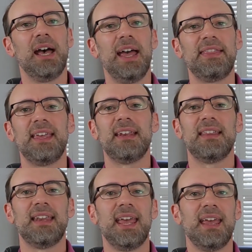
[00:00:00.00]
At the end of
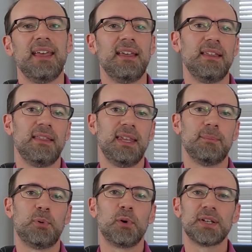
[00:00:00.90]
the day, the
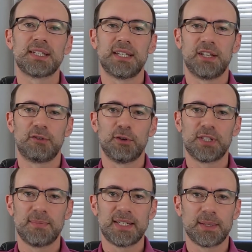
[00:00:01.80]
importance to the gross
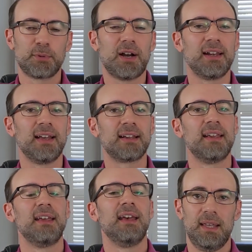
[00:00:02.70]
domestic product,
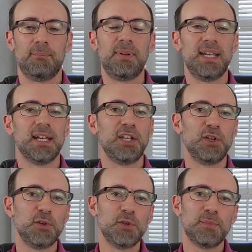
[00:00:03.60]
it being a
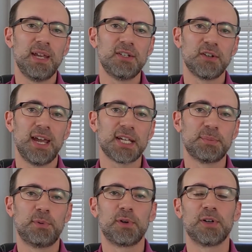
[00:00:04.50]
huge major
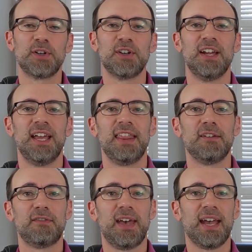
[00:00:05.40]
exporter, the
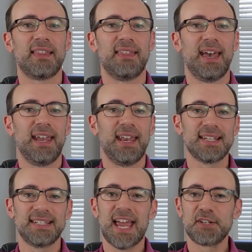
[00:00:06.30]
fact that it
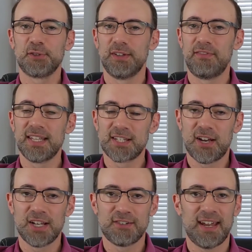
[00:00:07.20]
has national defense
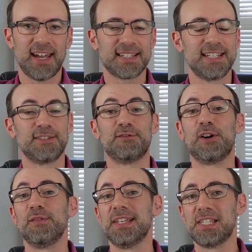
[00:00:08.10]
contracts, it's
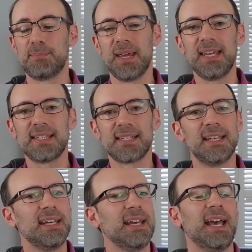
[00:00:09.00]
involved in space,
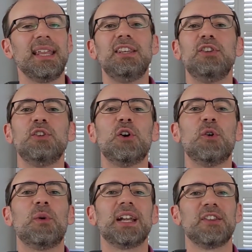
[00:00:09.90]
no
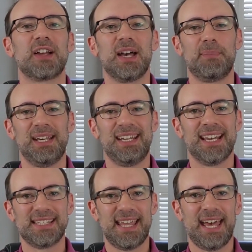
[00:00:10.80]
one other company
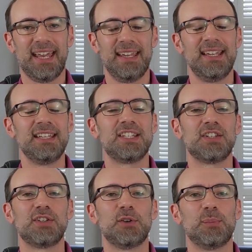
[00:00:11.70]
does that. It's just
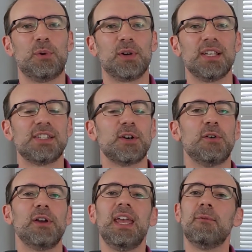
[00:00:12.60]
so important.
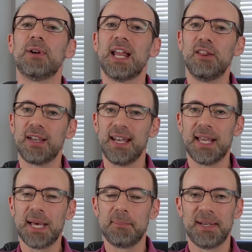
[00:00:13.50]
So and when I look at a
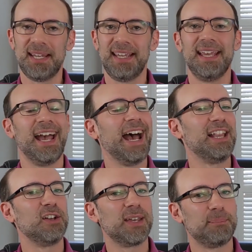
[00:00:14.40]
company, I
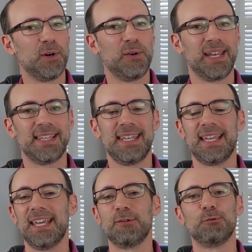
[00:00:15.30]
look at Boeing and
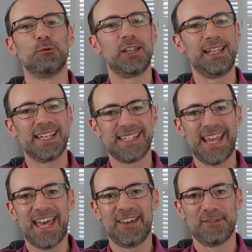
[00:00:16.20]
think it really doesn't
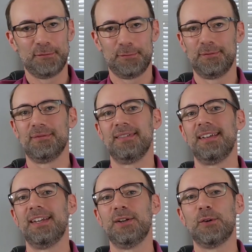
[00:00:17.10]
have,
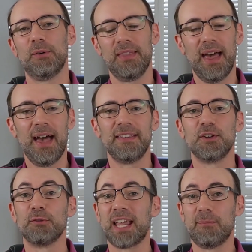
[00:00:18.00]
a
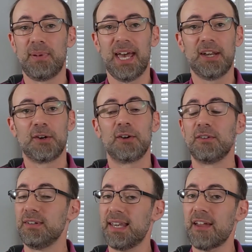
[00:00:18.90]
direct
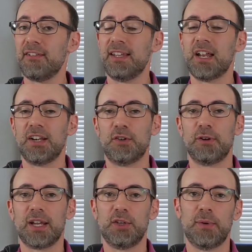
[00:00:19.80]
competitor, definitely not a
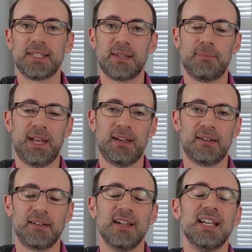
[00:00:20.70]
direct U.S.
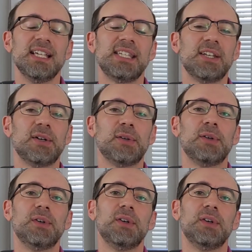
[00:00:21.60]
competitor. So